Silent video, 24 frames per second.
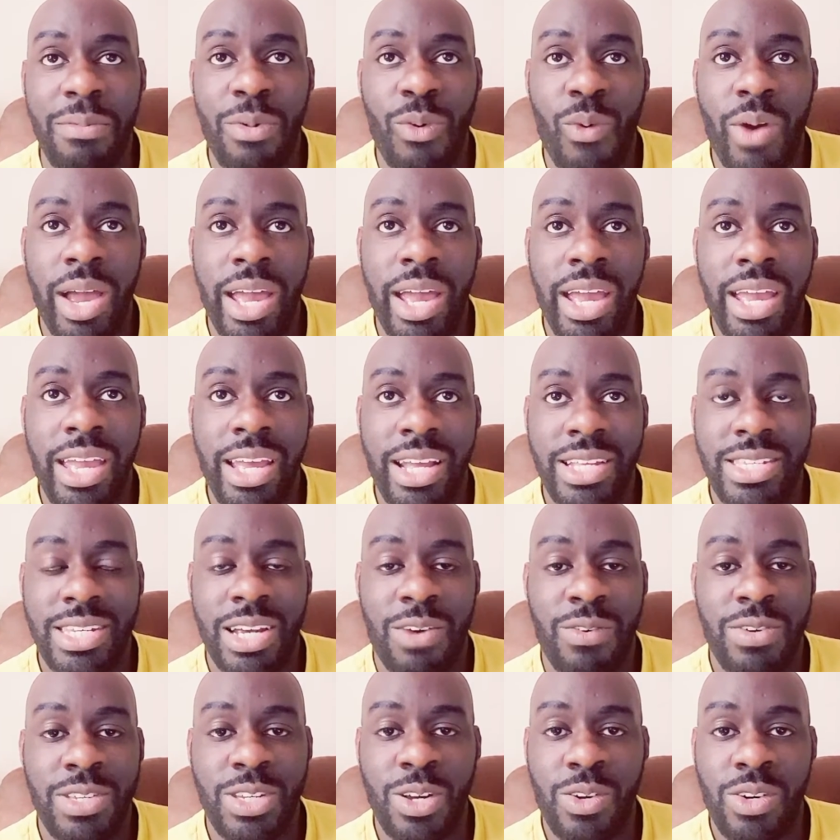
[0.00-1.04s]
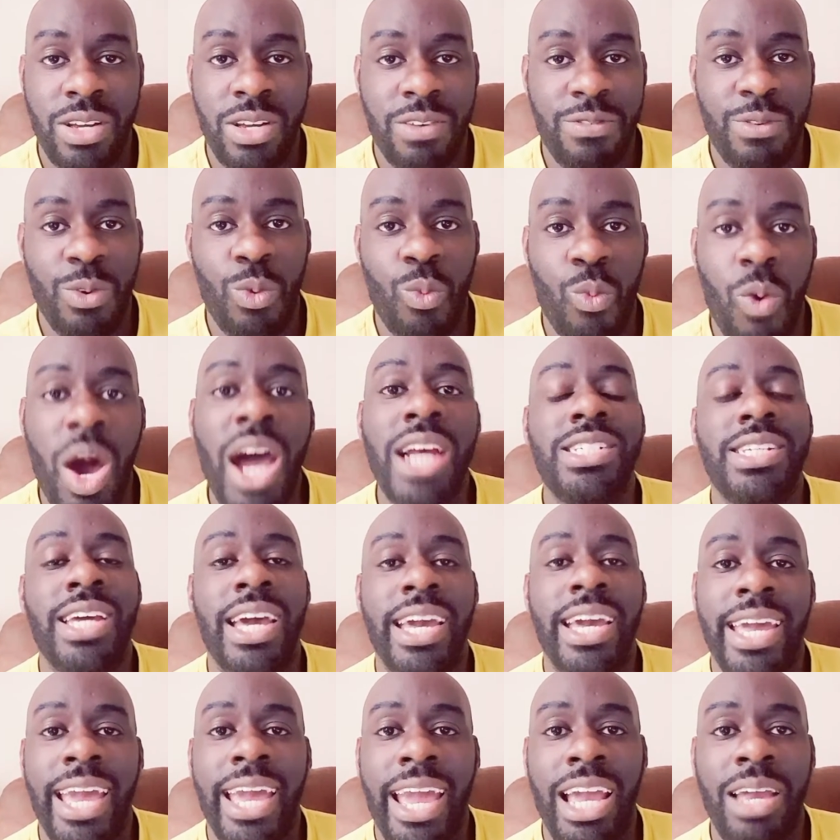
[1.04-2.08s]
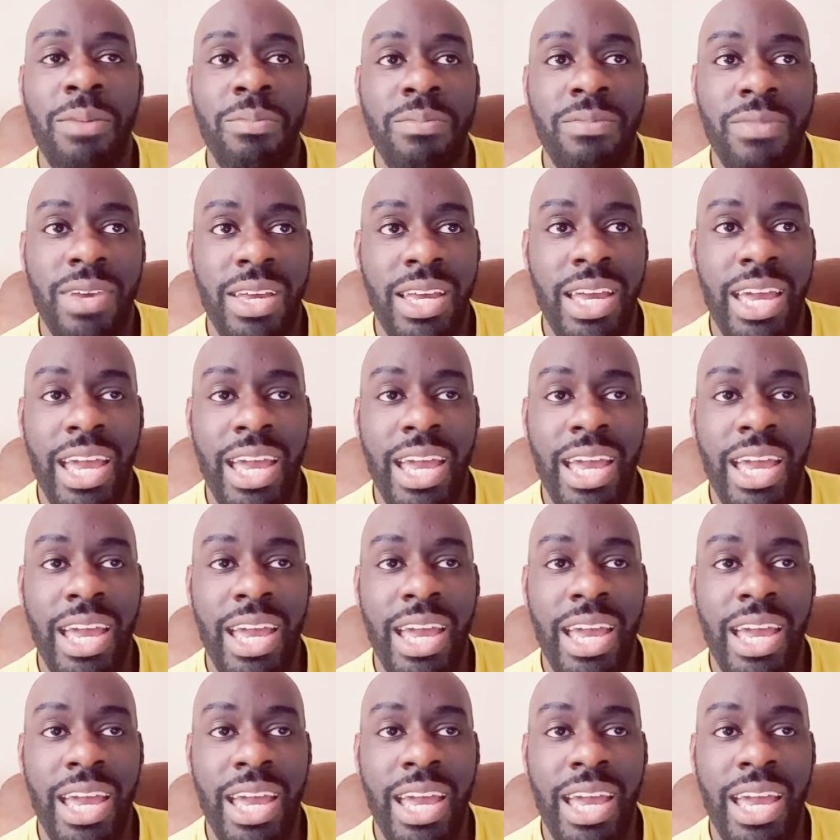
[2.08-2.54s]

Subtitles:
away against Arizona. If you watch that game,